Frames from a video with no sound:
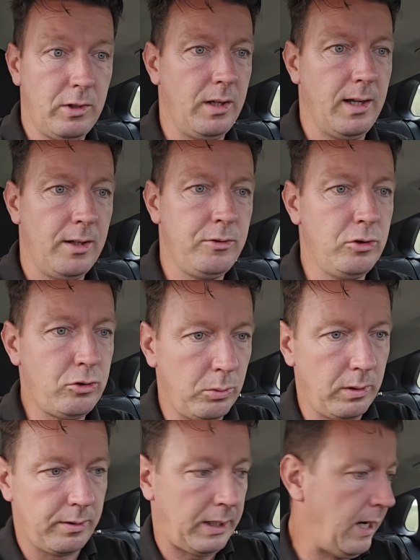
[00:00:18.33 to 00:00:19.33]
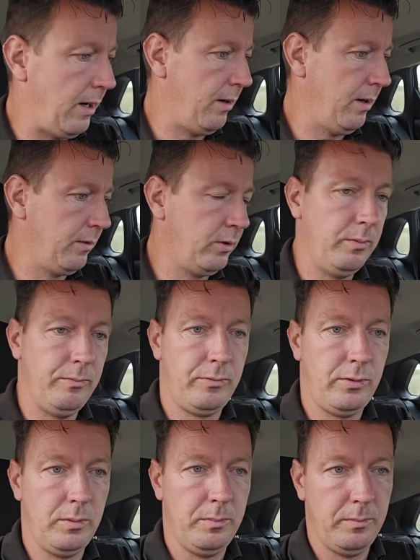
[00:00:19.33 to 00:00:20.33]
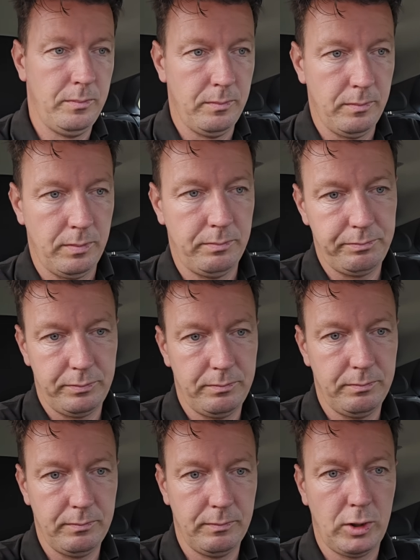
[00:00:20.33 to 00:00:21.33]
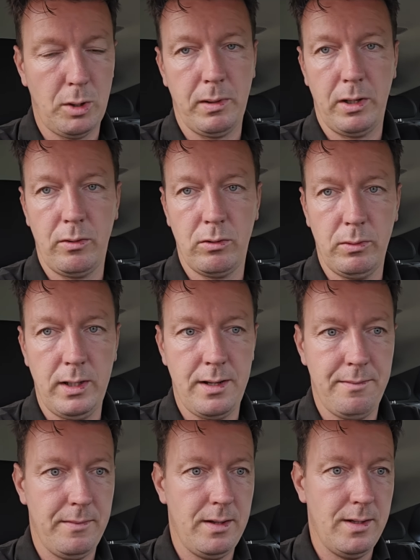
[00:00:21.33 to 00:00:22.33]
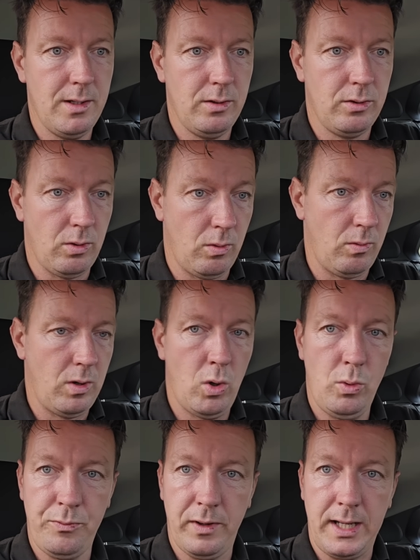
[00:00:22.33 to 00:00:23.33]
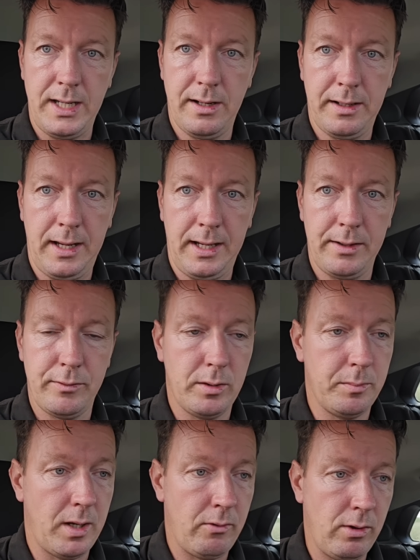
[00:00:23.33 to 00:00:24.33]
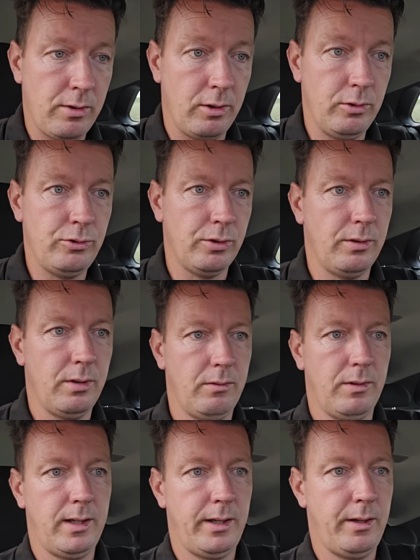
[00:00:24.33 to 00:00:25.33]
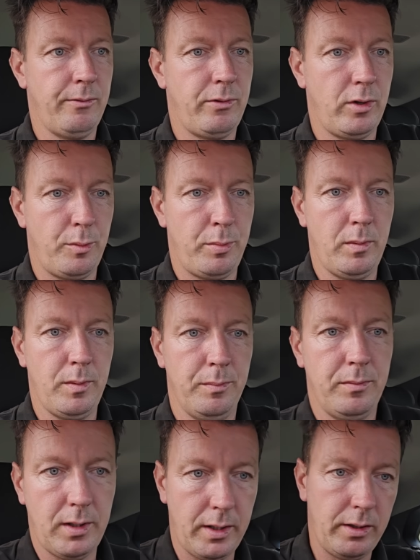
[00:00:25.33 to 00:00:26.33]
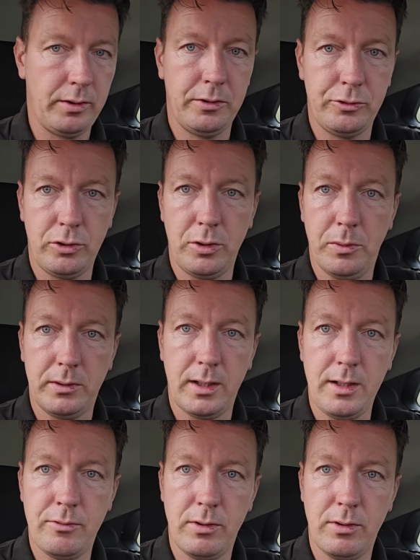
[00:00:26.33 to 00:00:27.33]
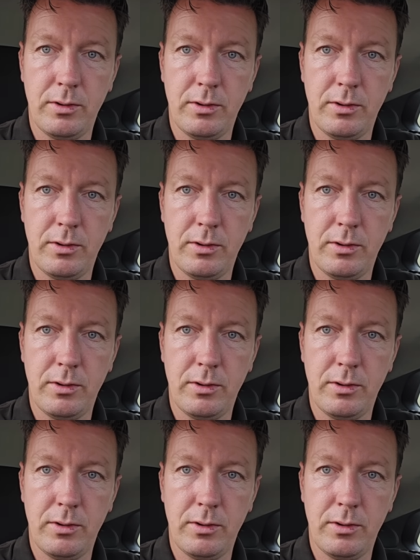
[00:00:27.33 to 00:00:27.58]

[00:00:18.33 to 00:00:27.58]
Right, as usual, this car has come from a couple hours away, so hopefully I can give them a resolution uh, for their problem, and I'm going to show you what that is right